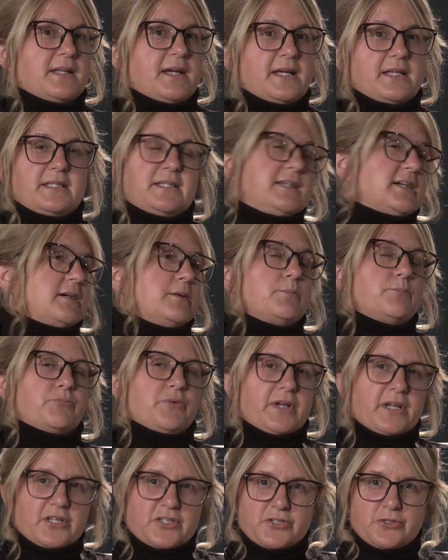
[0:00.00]
an idea.
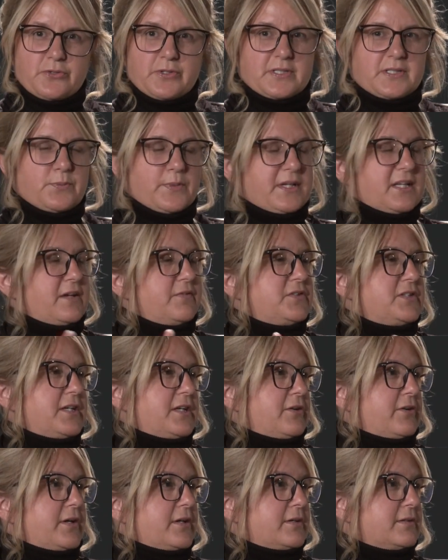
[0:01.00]
Bring it to us. We'd love to
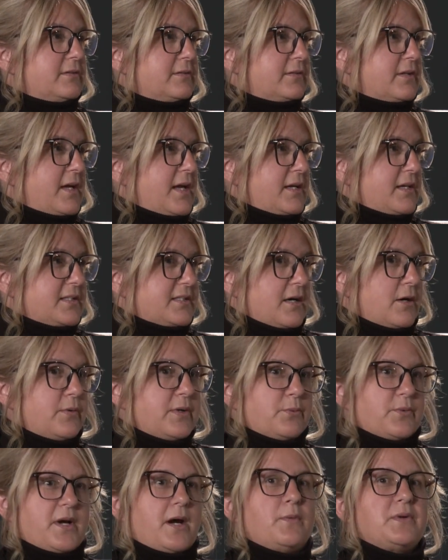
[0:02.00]
hear it. And
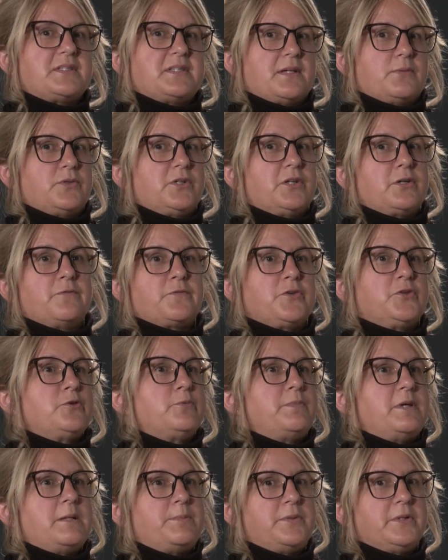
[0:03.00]
we're always looking for new
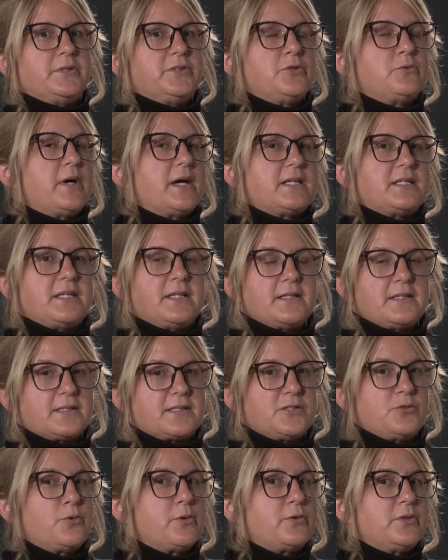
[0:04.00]
people, new
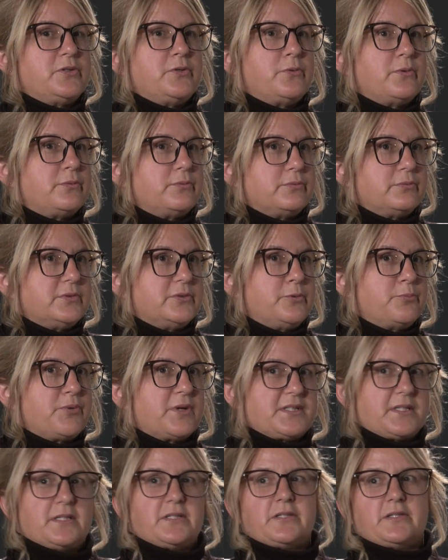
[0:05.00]
ideas, new
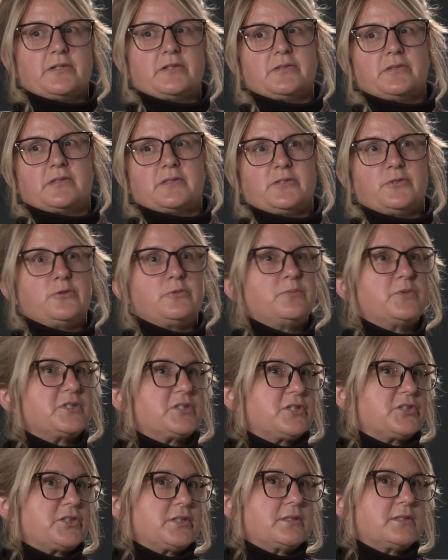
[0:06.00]
presenters, new
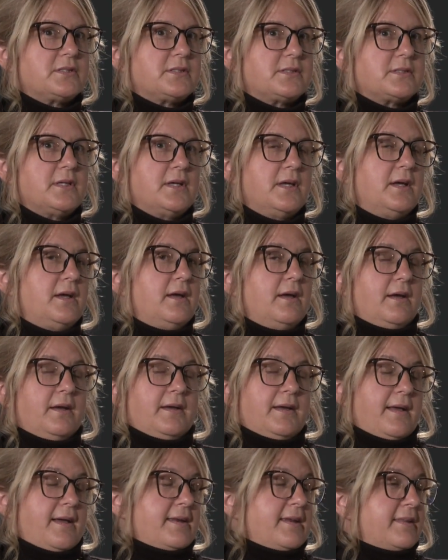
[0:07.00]
musicians,
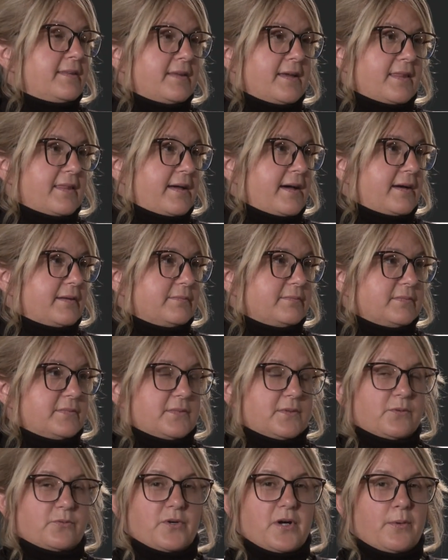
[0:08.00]
anything like that.
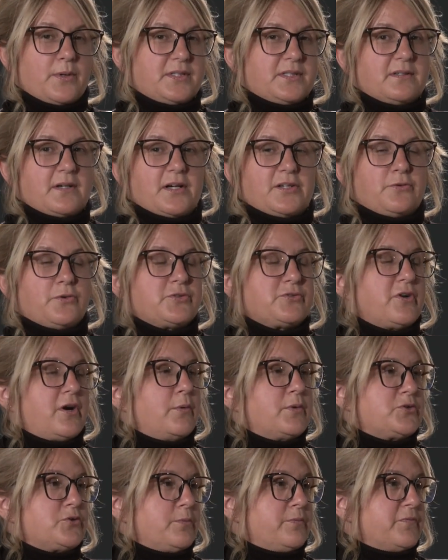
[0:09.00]
Our doors are
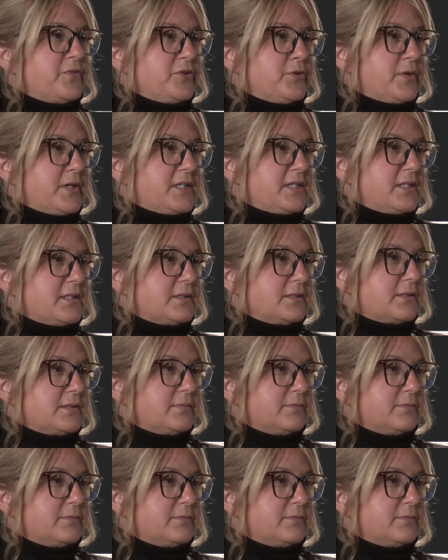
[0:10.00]
always open for new ideas.